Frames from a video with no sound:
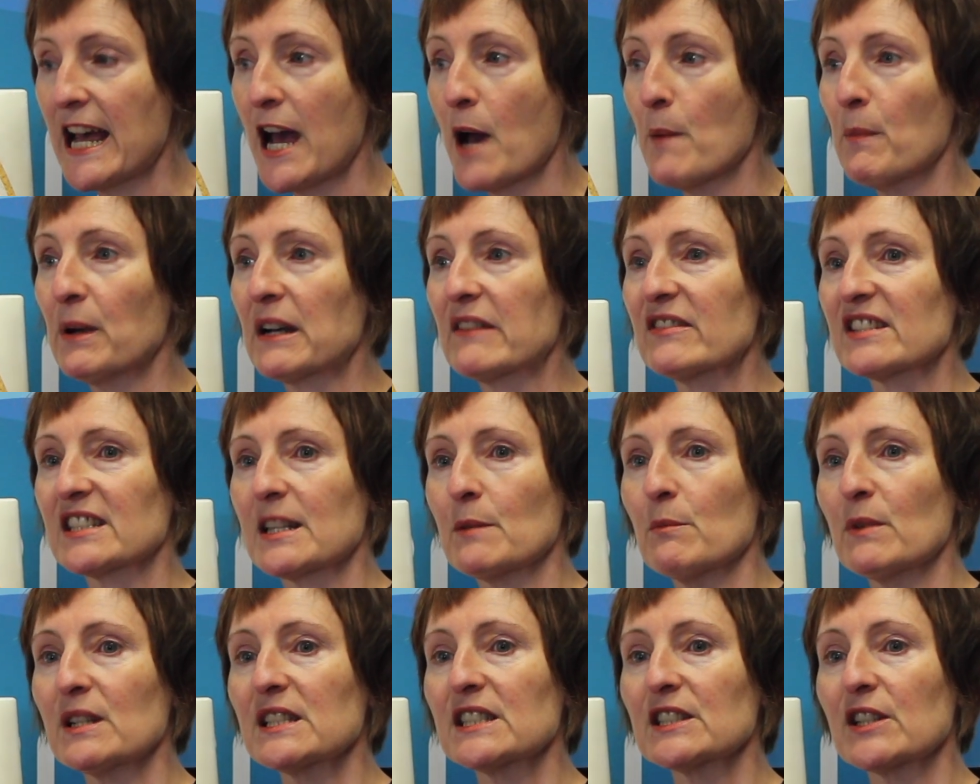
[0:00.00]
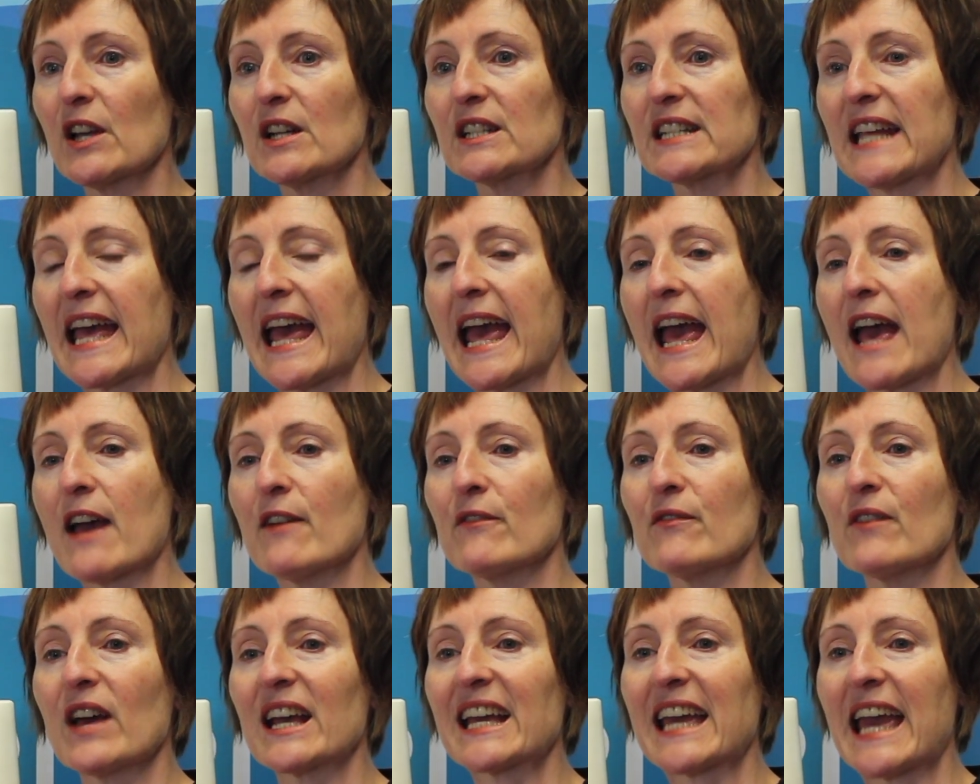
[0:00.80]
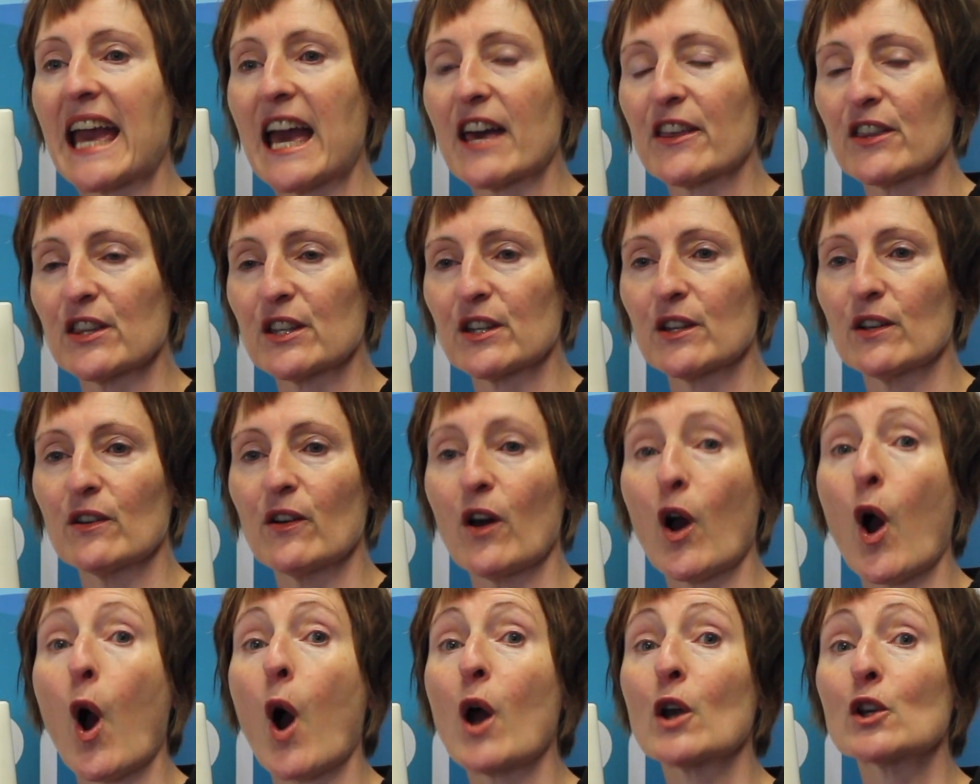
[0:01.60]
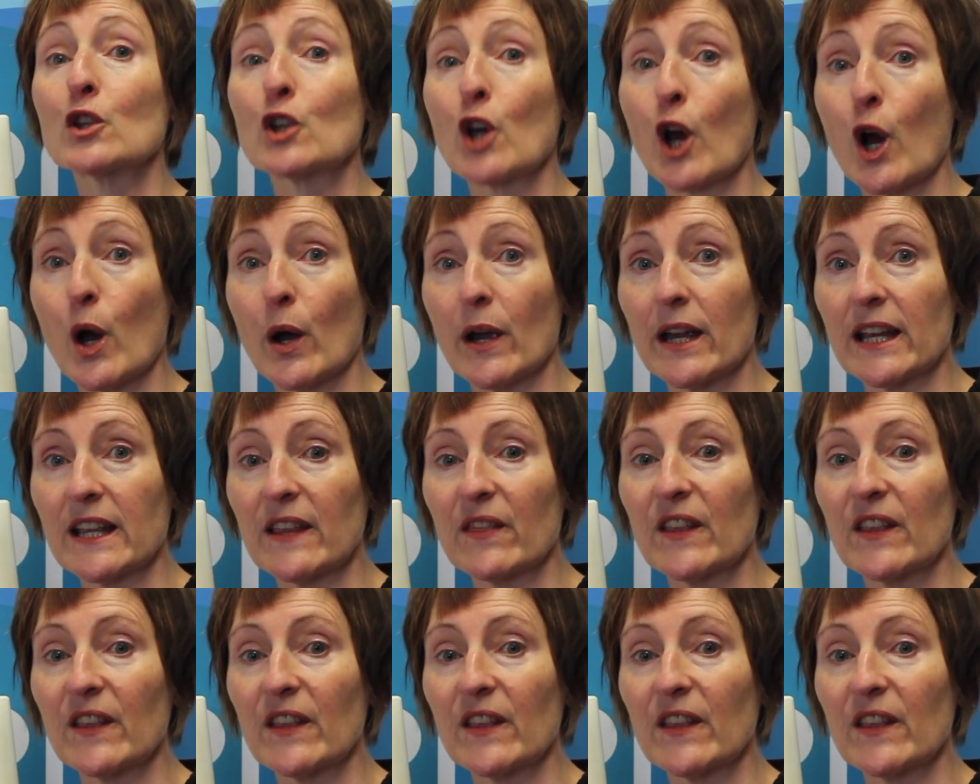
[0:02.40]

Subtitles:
but if someone's going to have a catheter ongoing,